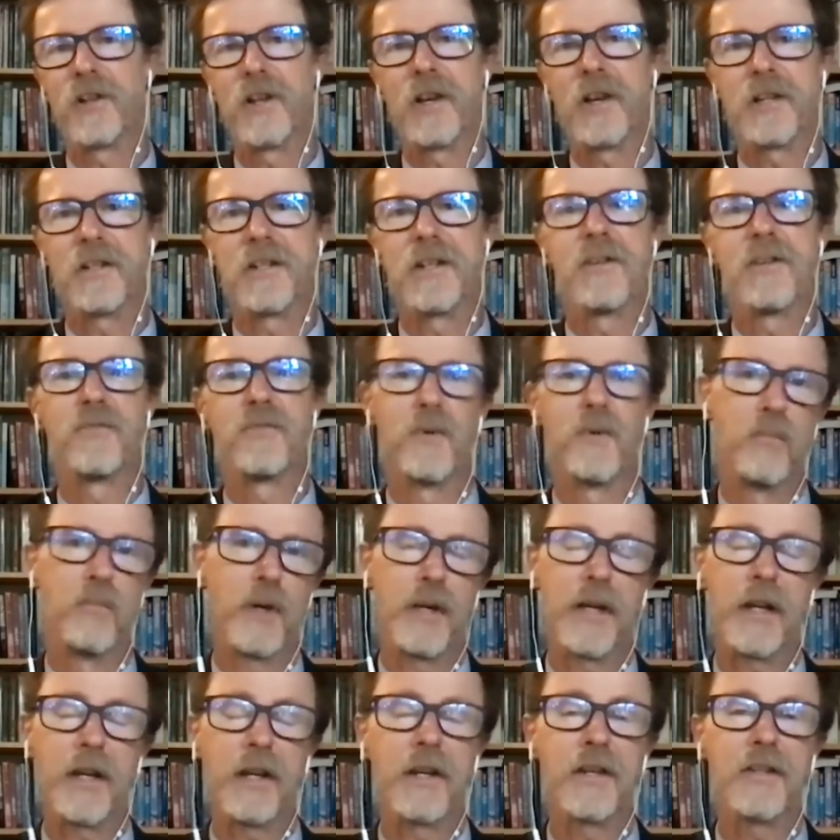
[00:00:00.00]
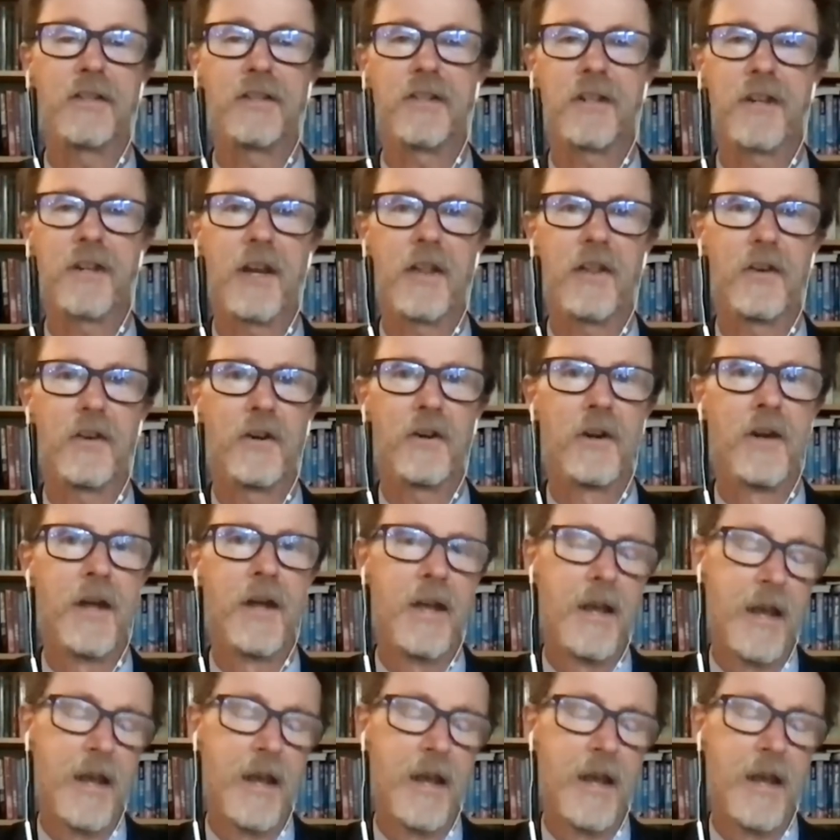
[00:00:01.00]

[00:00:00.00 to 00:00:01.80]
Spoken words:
IDEA for bringing us together,